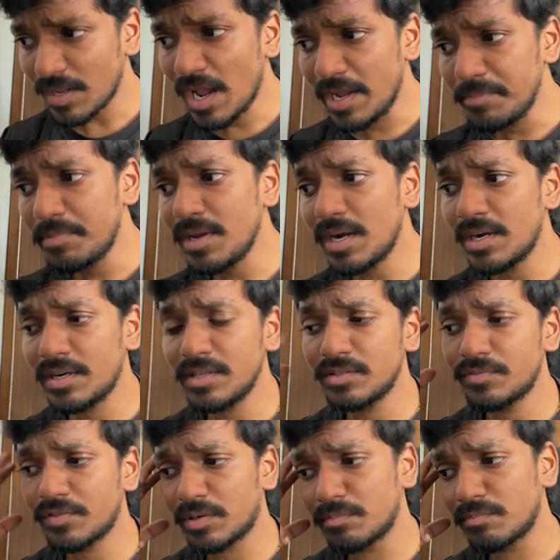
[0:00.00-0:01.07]
IP
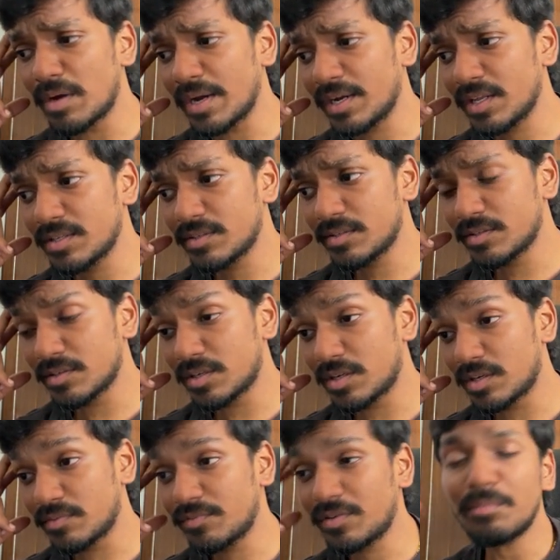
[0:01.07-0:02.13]
address from Binance.
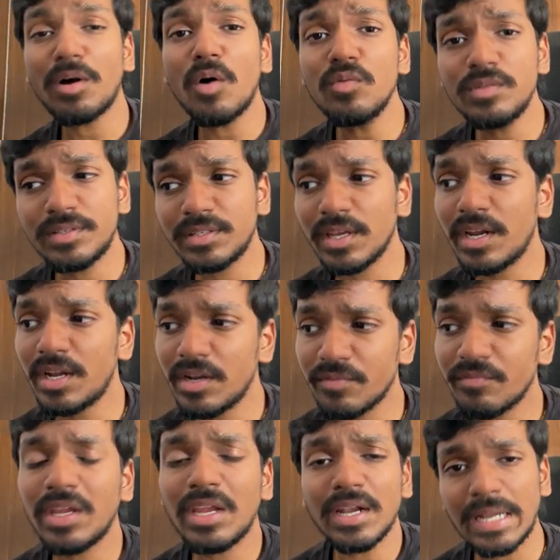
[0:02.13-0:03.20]
Uh, from outside,
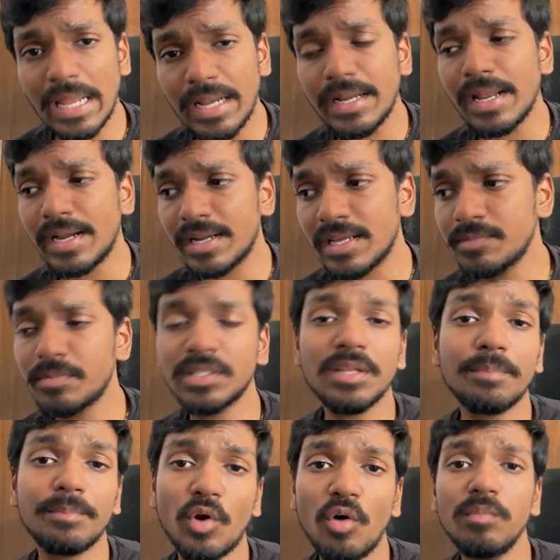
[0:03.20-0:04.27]
we can take data, but the
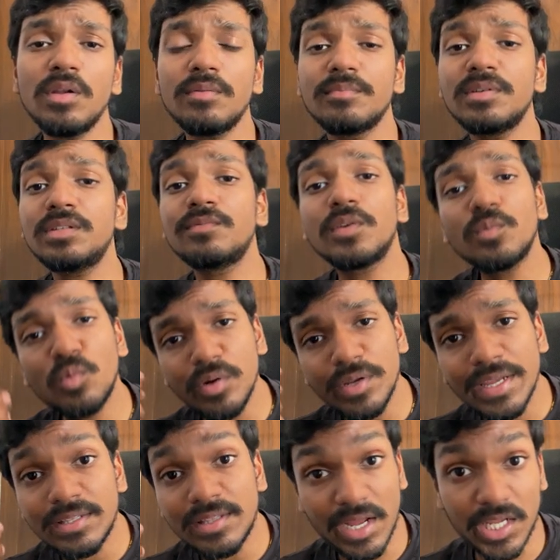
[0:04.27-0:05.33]
problem is we won't
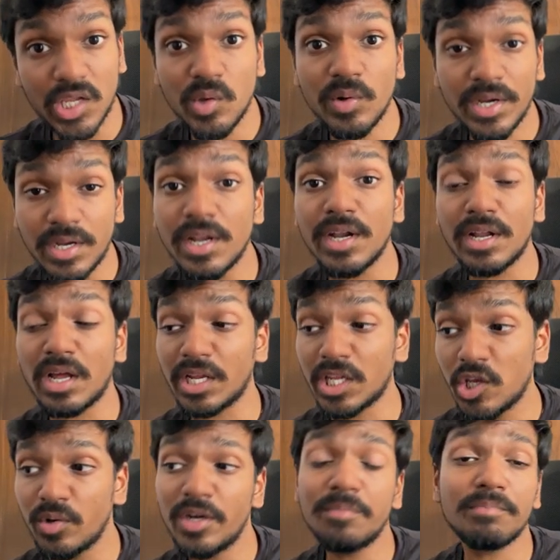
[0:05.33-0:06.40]
get the accurate data,
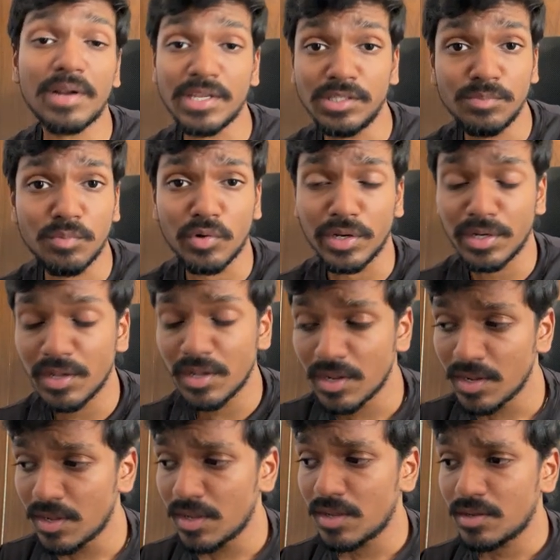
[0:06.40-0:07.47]
accurate price point.
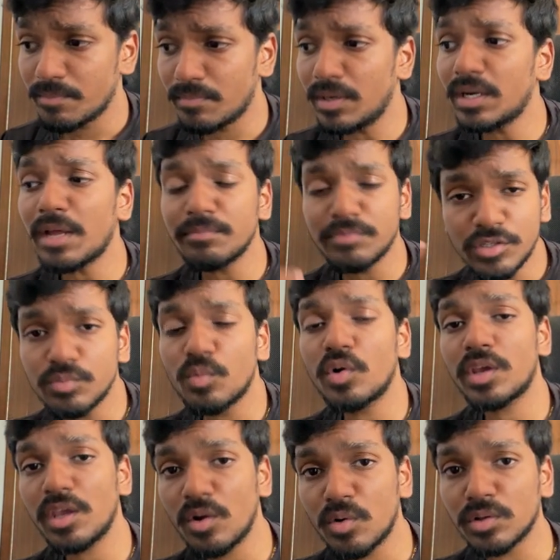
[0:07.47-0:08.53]
But I'm just
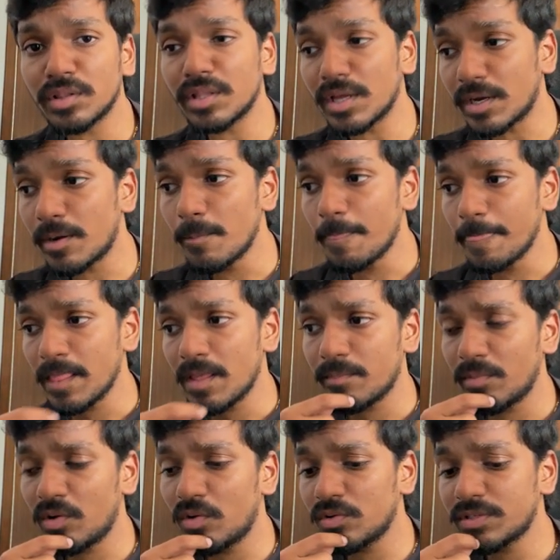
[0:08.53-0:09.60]
working on that
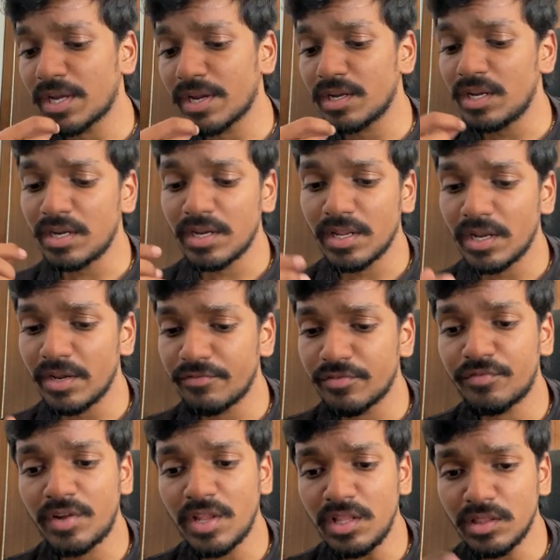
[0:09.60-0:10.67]
because I need nearly
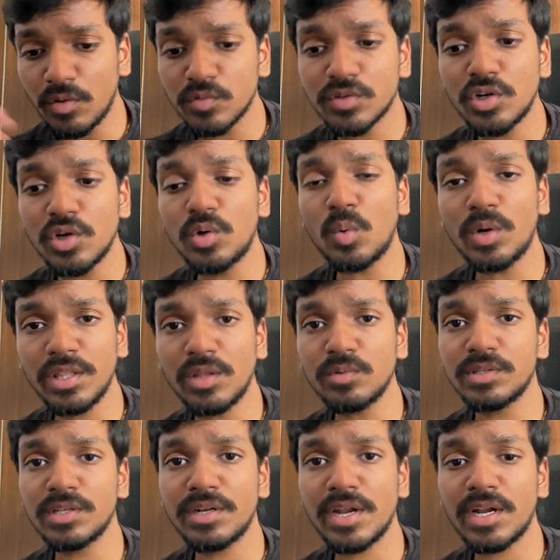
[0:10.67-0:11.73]
15,000 to
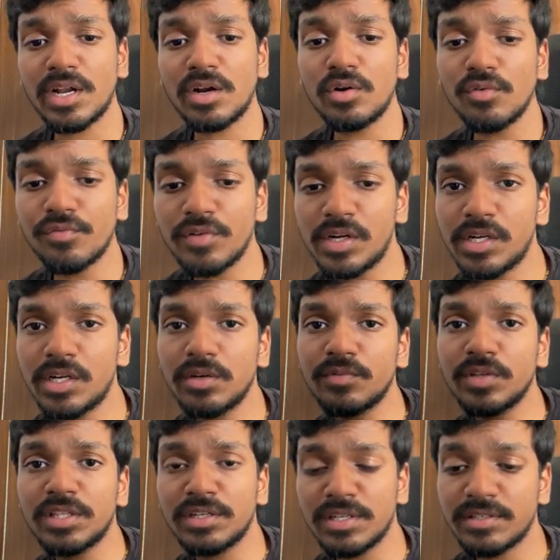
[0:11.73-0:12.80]
20,000 data to filter
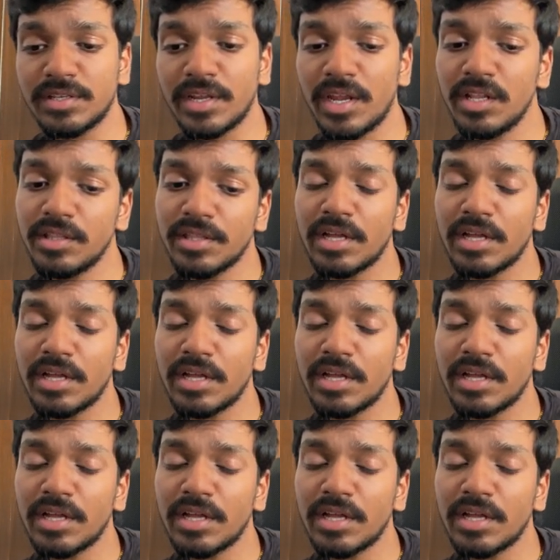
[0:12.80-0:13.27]
within a second.